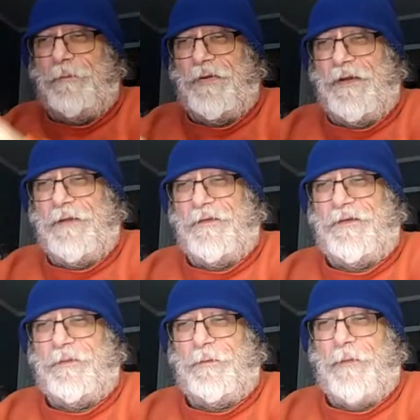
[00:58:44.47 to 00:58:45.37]
put it in
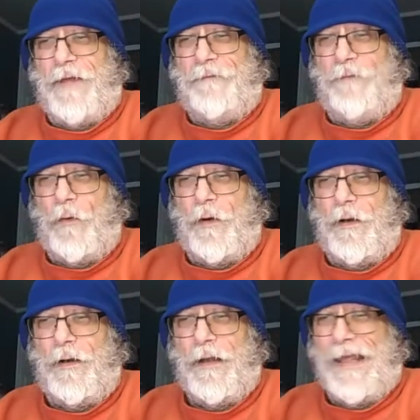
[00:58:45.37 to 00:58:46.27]
Superman
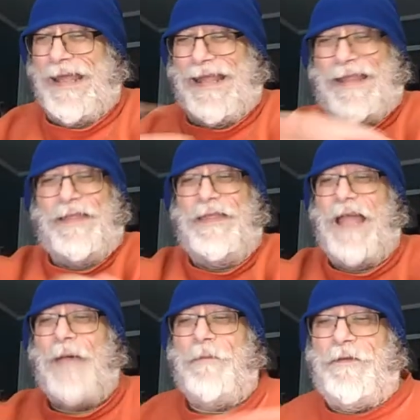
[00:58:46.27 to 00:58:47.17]
Four,
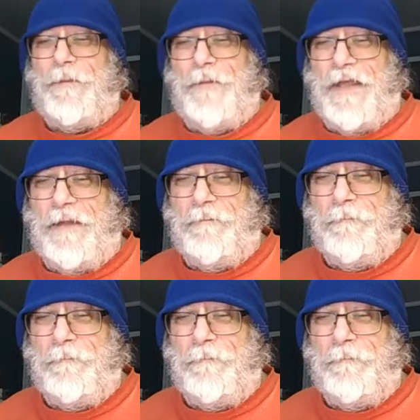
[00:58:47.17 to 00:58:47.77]
not miss a beat.